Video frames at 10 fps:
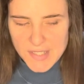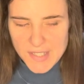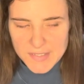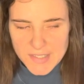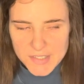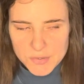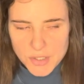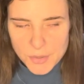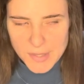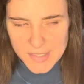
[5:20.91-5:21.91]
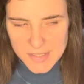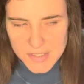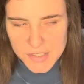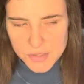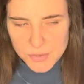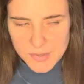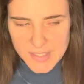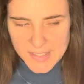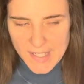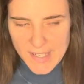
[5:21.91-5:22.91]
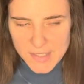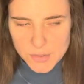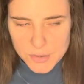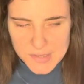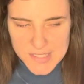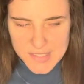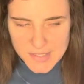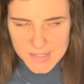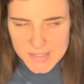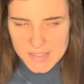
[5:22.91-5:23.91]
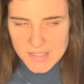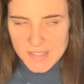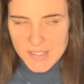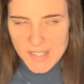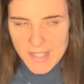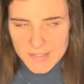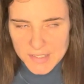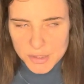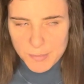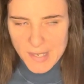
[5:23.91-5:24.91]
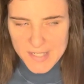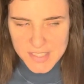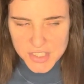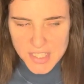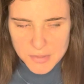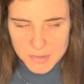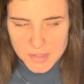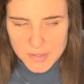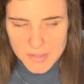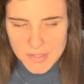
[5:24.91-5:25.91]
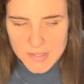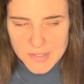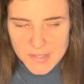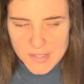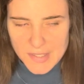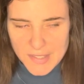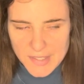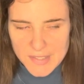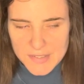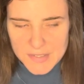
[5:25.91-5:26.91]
and then you go into the categories list, and then you pass general, and